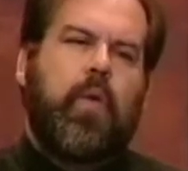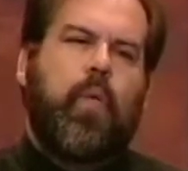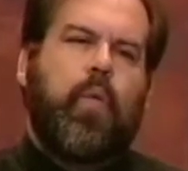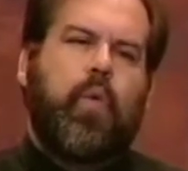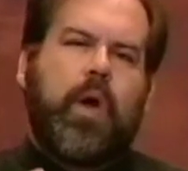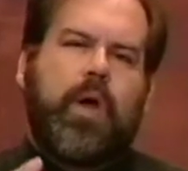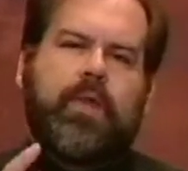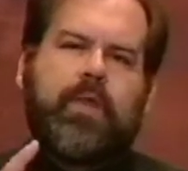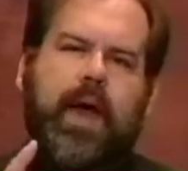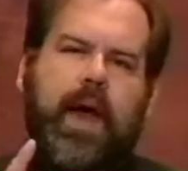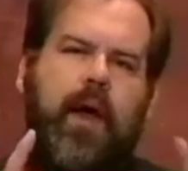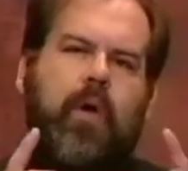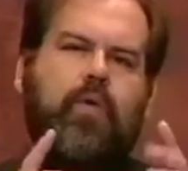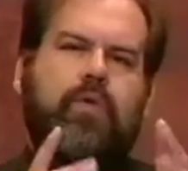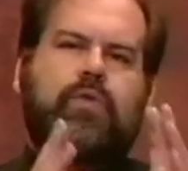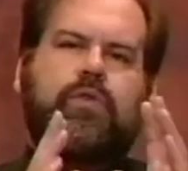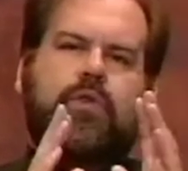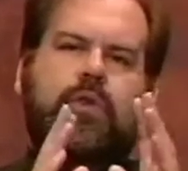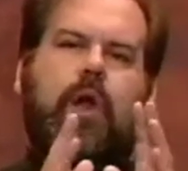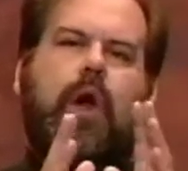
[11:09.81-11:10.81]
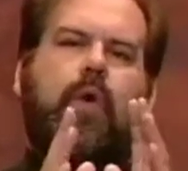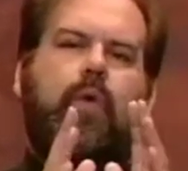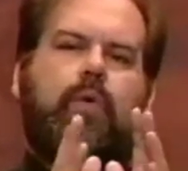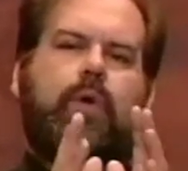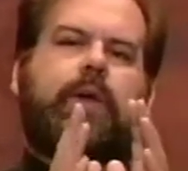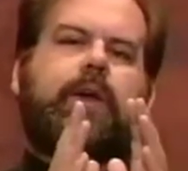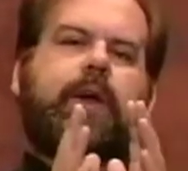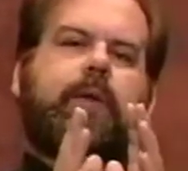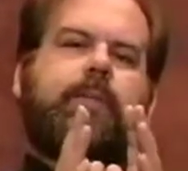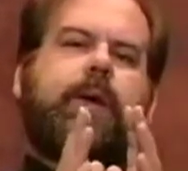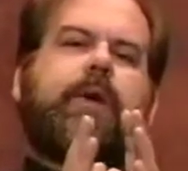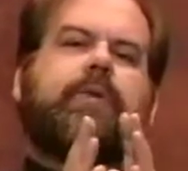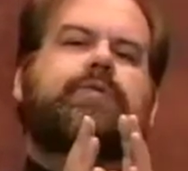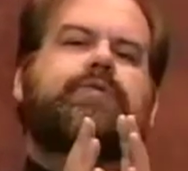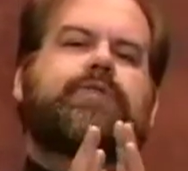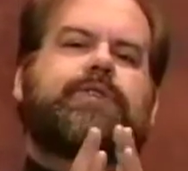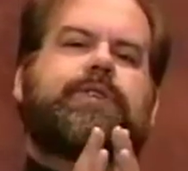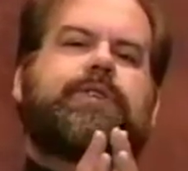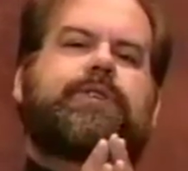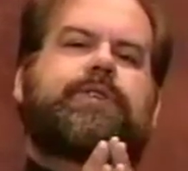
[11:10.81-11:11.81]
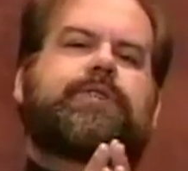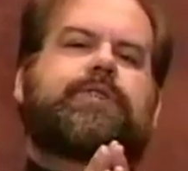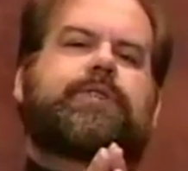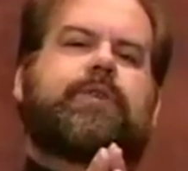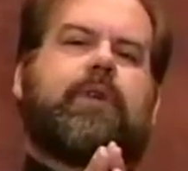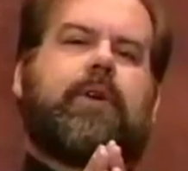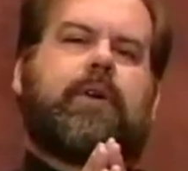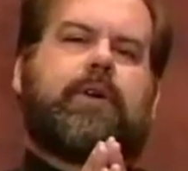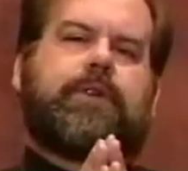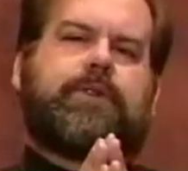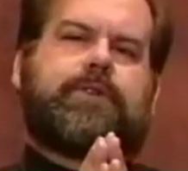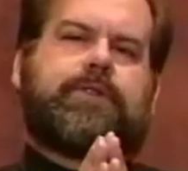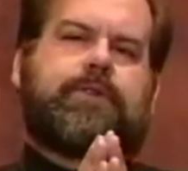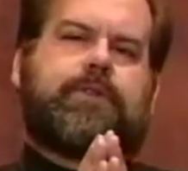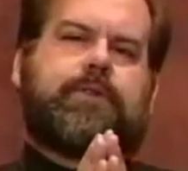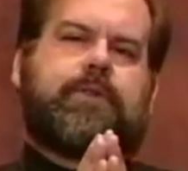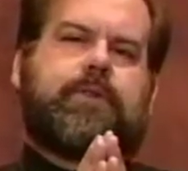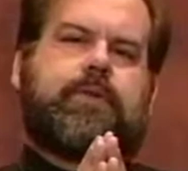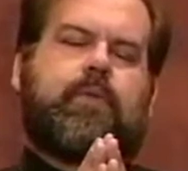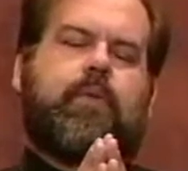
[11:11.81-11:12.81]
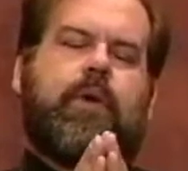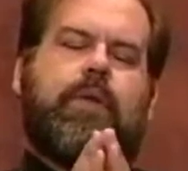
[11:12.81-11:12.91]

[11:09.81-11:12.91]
Without knowing about Jesus Christ,